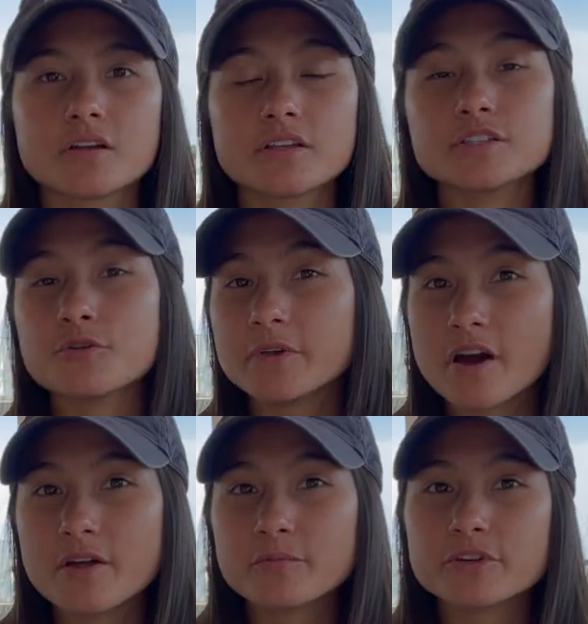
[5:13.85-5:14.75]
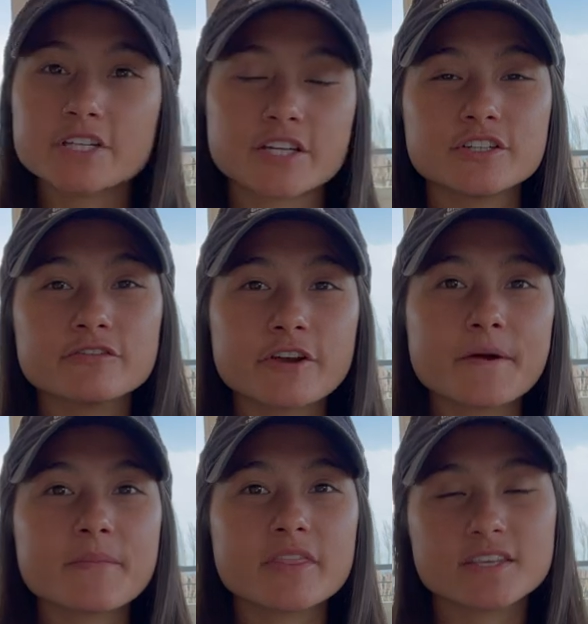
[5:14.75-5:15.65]
So beyond protection
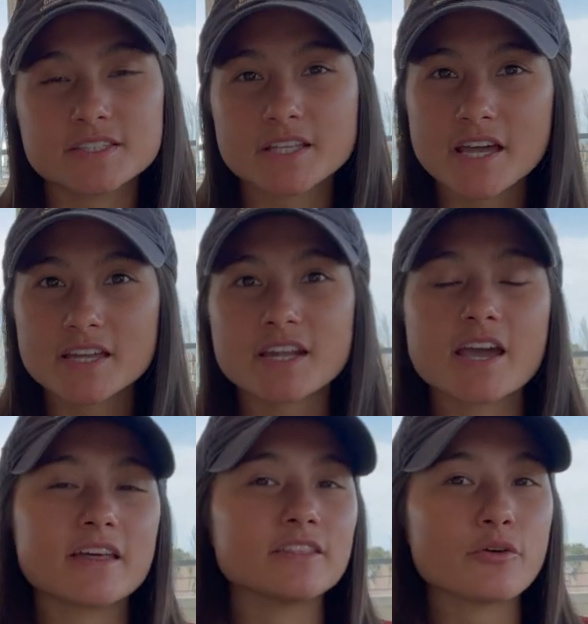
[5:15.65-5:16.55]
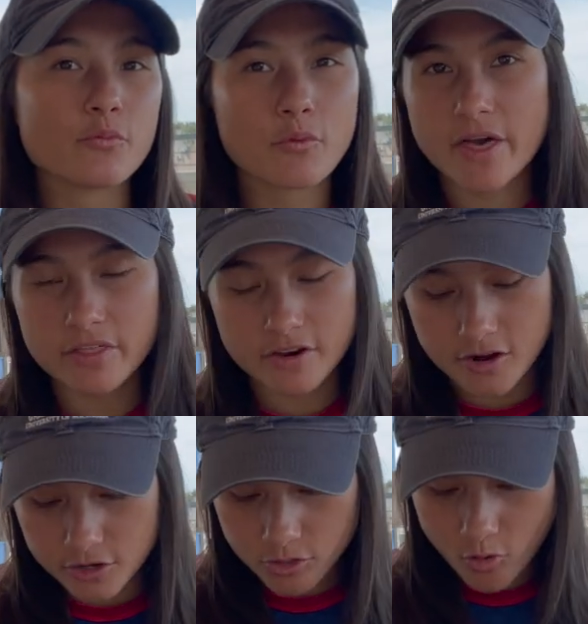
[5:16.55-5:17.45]
from the sun and the
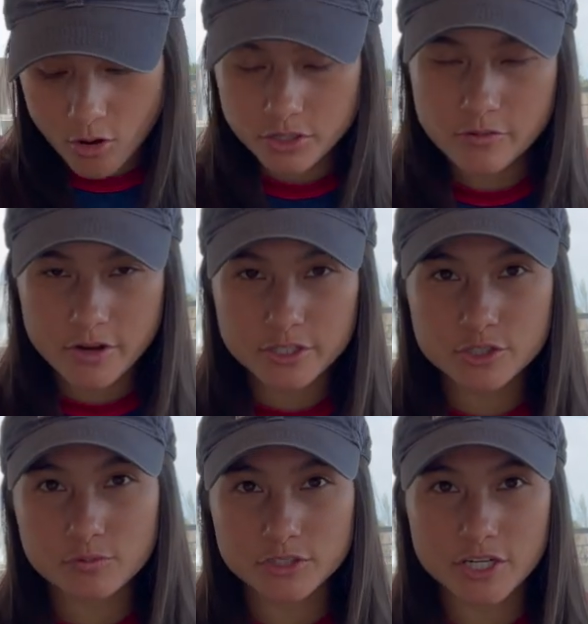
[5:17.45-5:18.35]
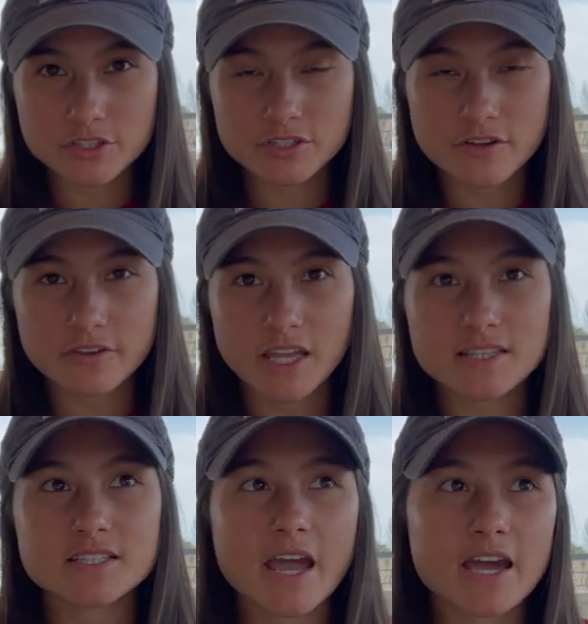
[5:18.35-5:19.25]
weather, you also want to protect yourself
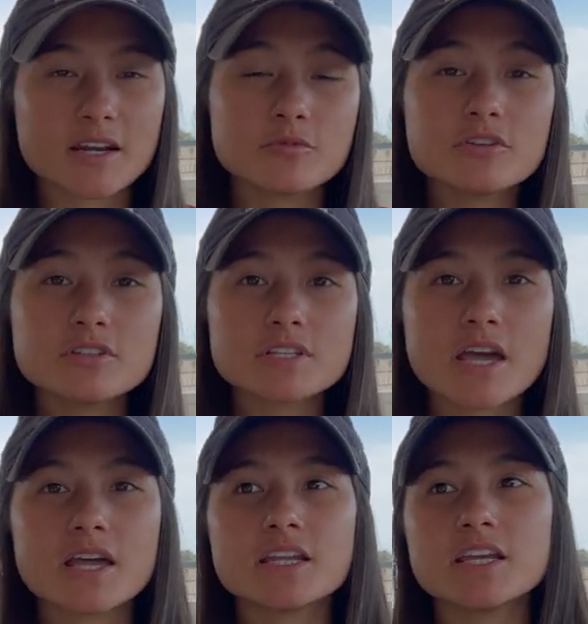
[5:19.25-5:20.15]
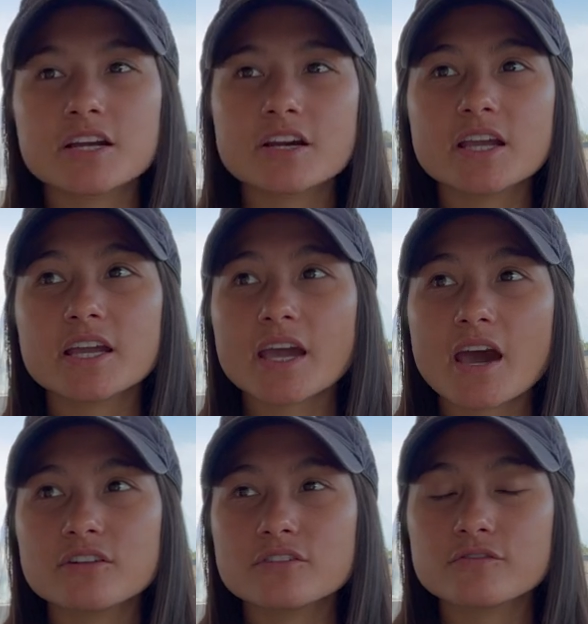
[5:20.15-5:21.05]
against animals. And here in
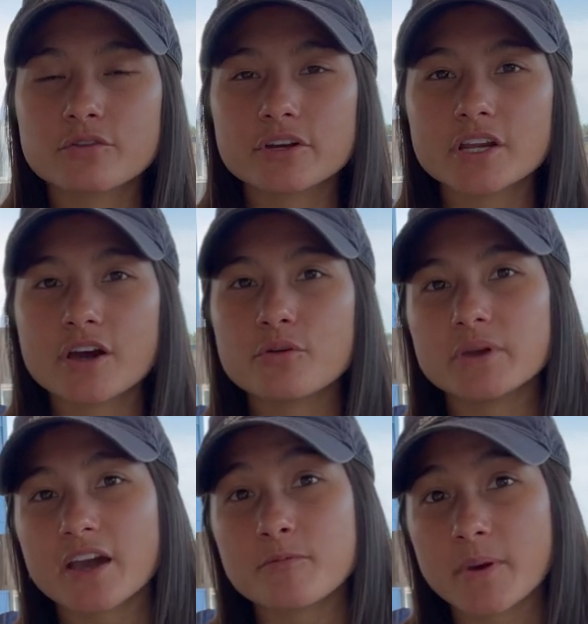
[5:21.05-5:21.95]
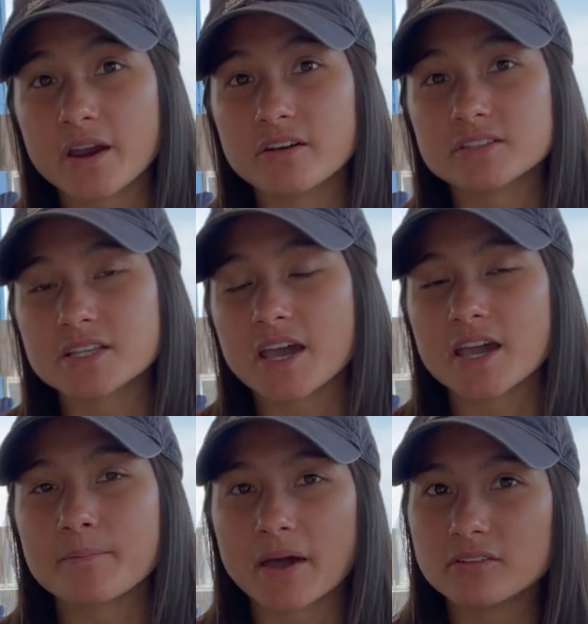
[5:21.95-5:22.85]
California, we have bears
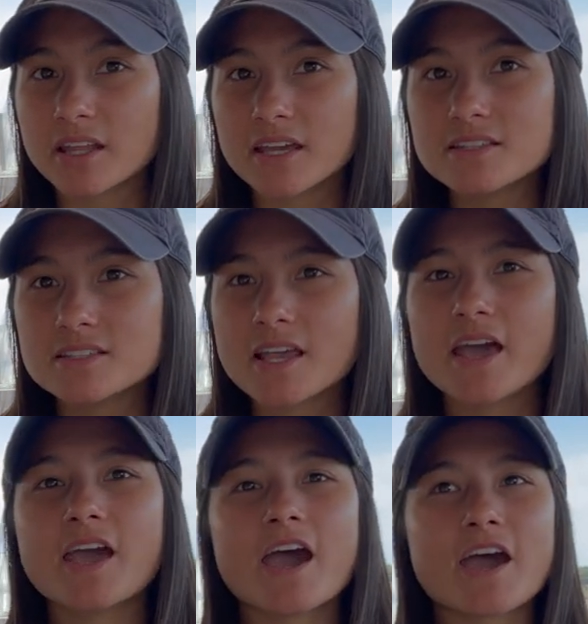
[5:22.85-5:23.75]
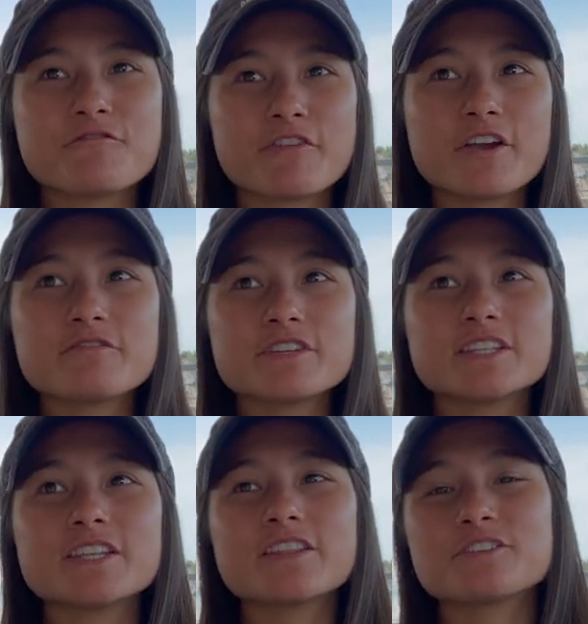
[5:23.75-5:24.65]
and mountain lions. And very
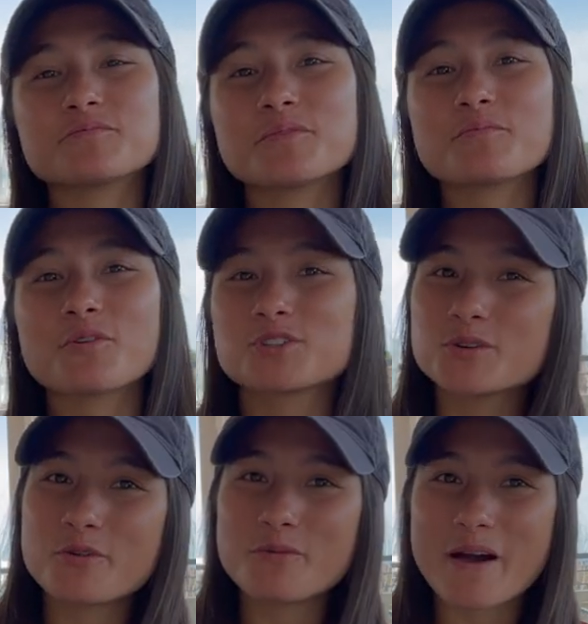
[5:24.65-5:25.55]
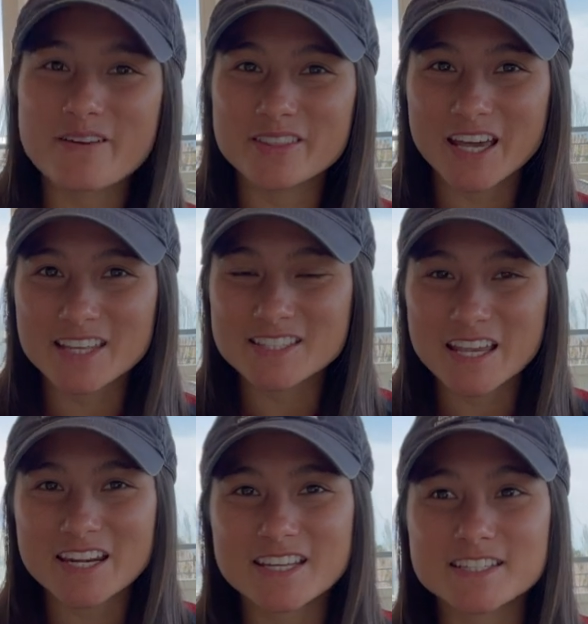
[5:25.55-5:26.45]
recently, there's been multiple mountain lion
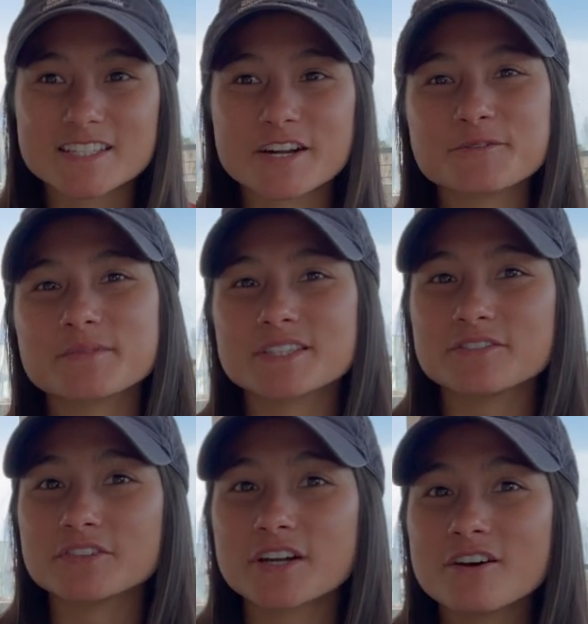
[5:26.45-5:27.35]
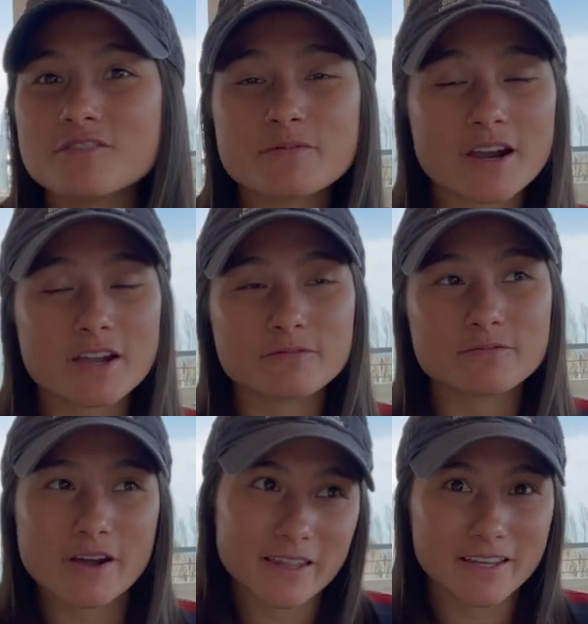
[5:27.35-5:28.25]
sightings down in Pacifica, where
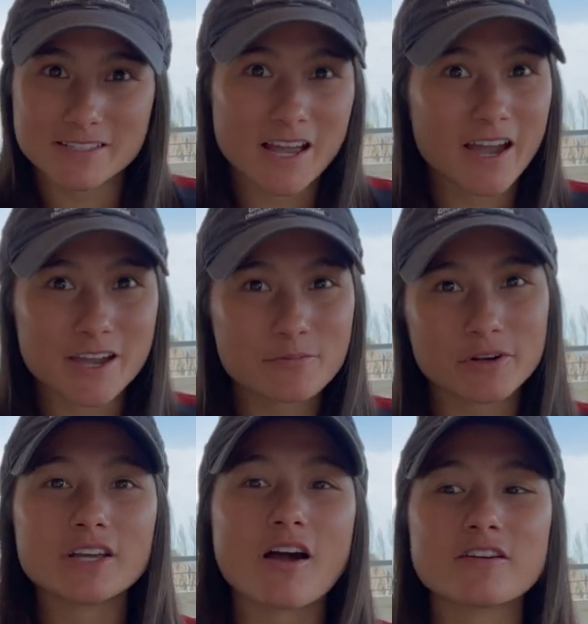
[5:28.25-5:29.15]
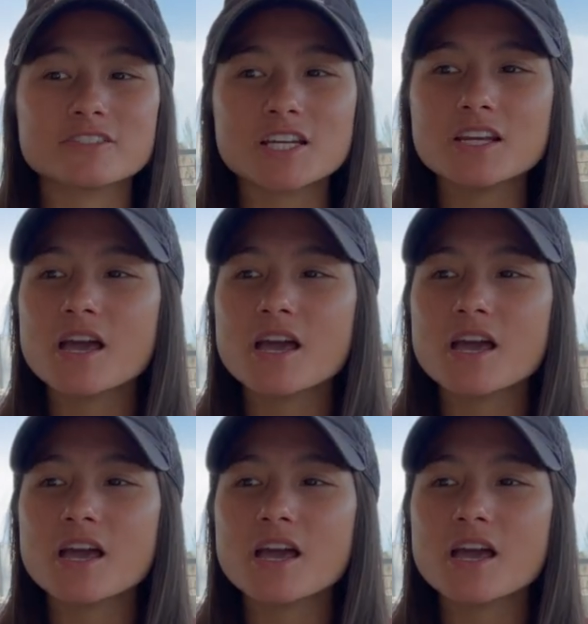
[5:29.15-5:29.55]
I like to hike pretty often.